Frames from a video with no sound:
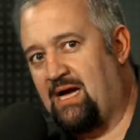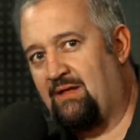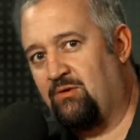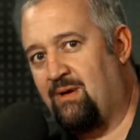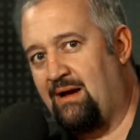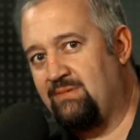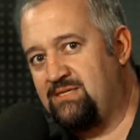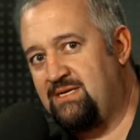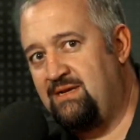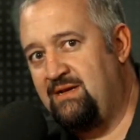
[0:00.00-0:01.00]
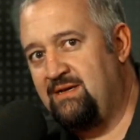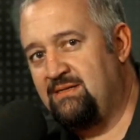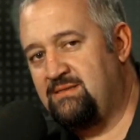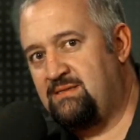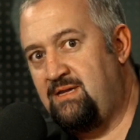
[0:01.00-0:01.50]
Tyler Robertson,
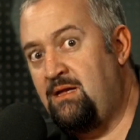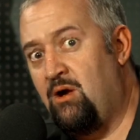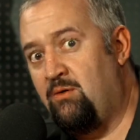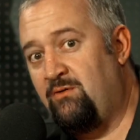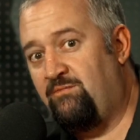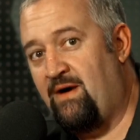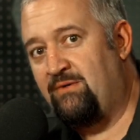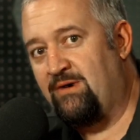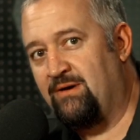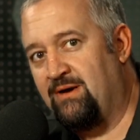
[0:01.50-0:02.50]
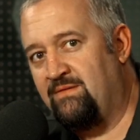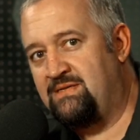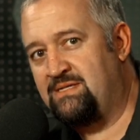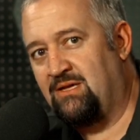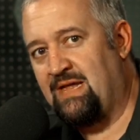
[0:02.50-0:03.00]
CEO and founder
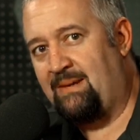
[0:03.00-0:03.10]
of Diesel